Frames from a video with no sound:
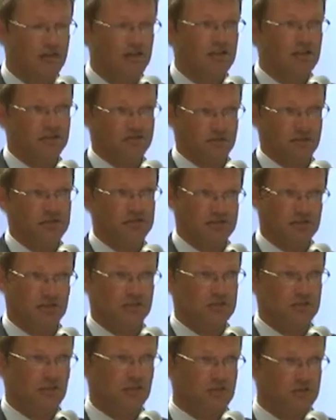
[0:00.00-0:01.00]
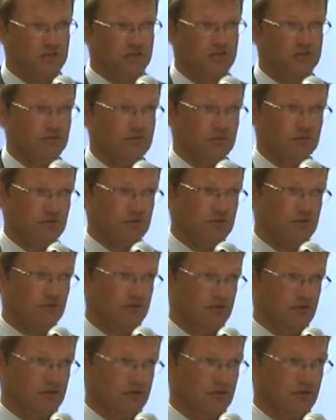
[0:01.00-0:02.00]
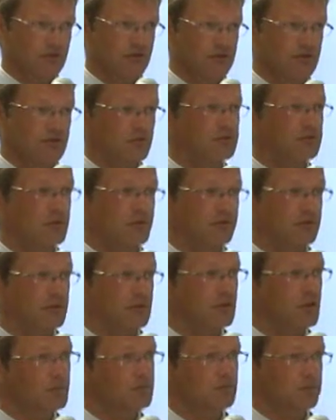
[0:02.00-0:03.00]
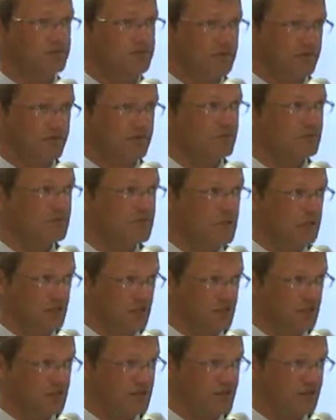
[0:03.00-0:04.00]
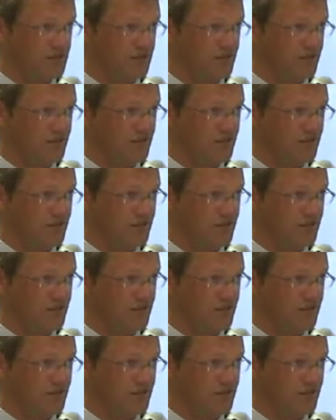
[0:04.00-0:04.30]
If I say, daar is de deur, that could have a couple of different meanings.